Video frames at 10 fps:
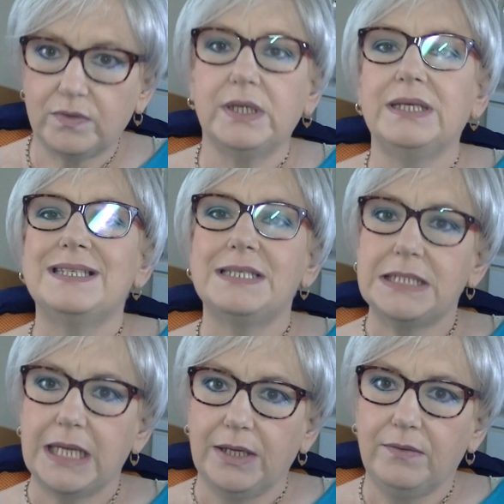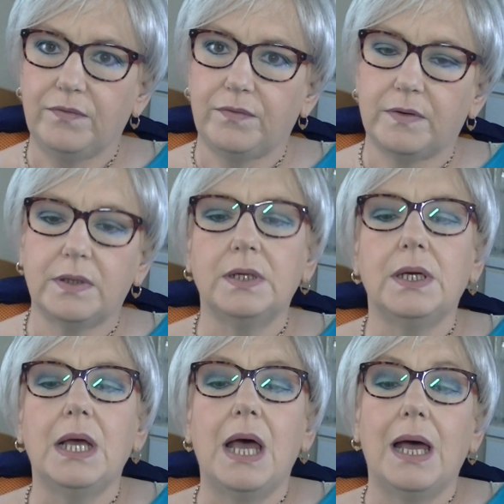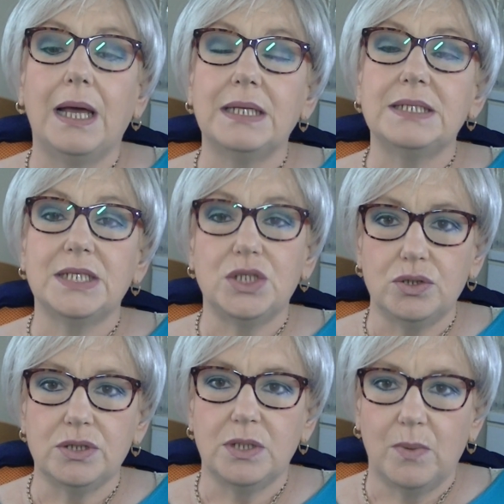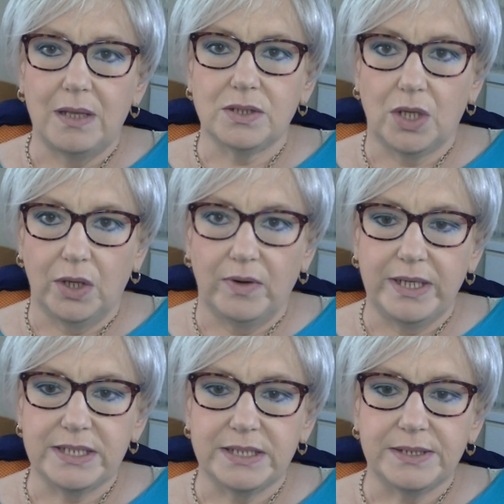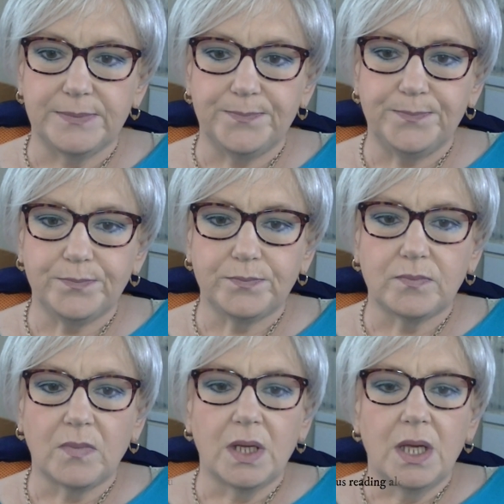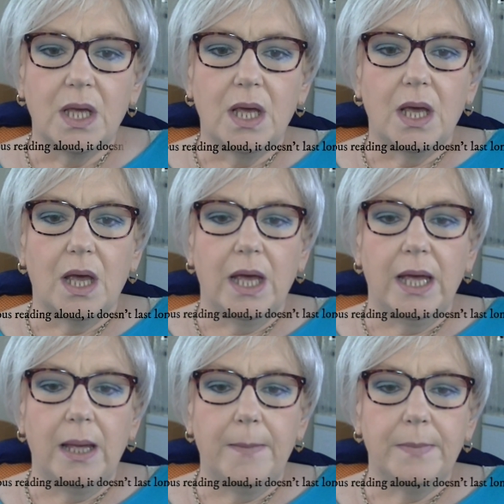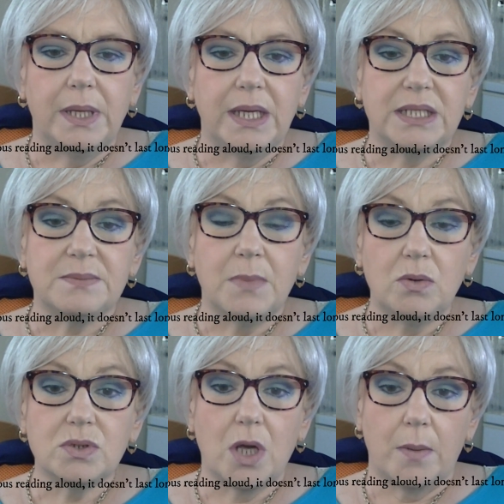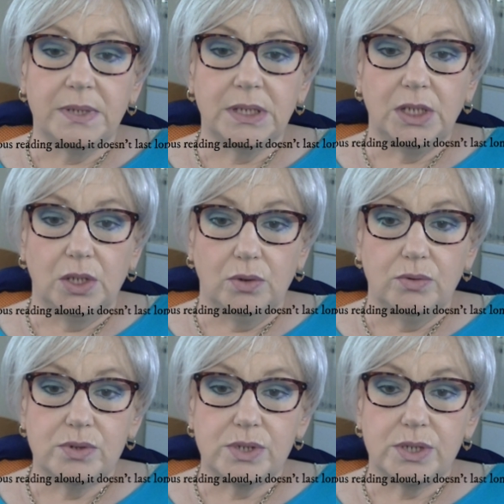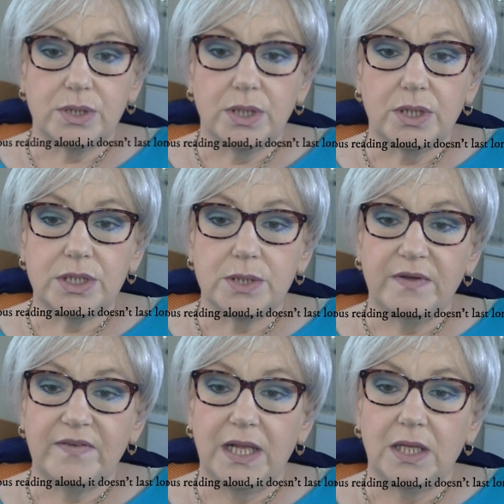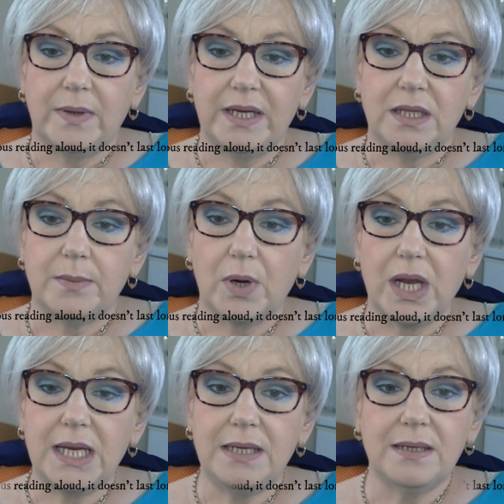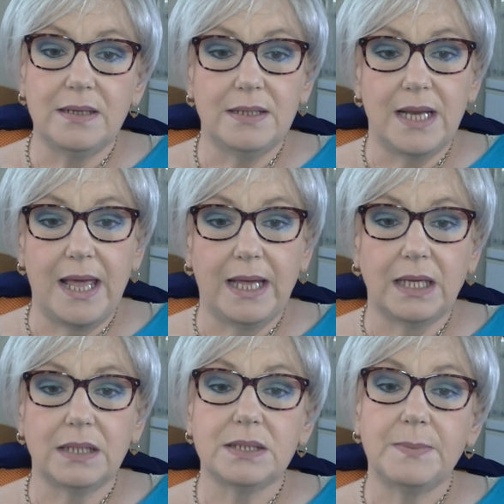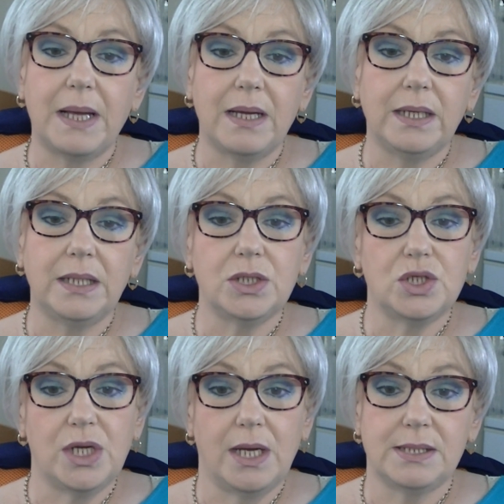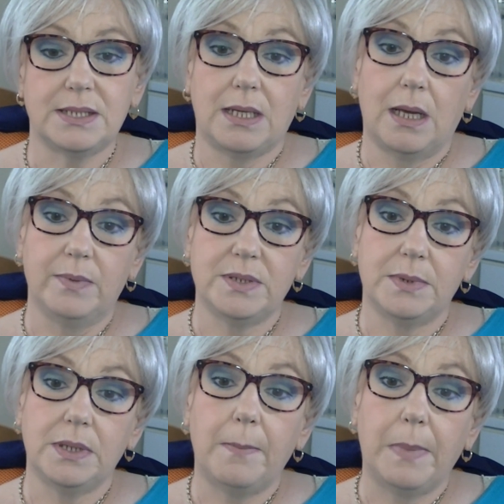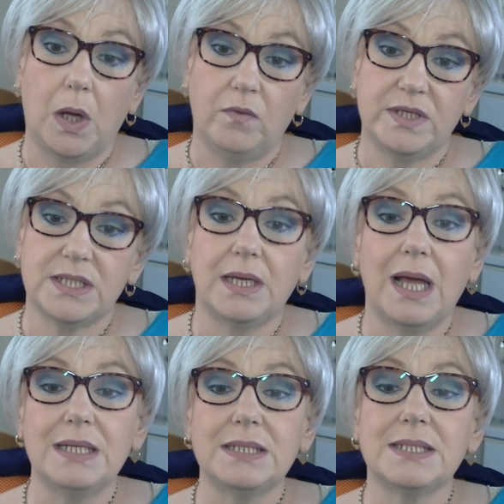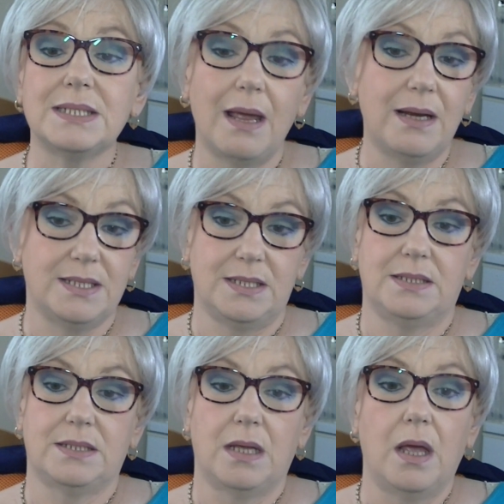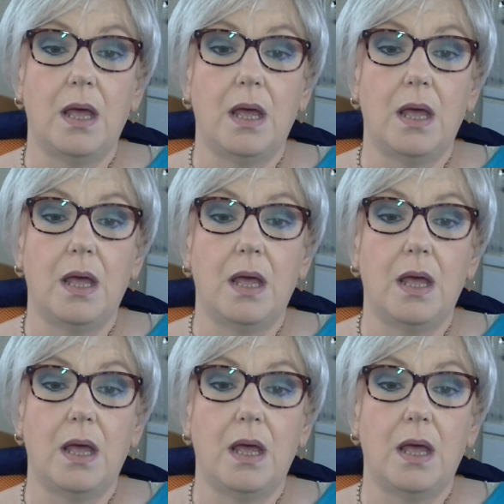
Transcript: it's safe, and it's usually well tolerated. It's most commonly used to evaluate the brain, neck, spine, chest, abdomen, pelvis and sinuses,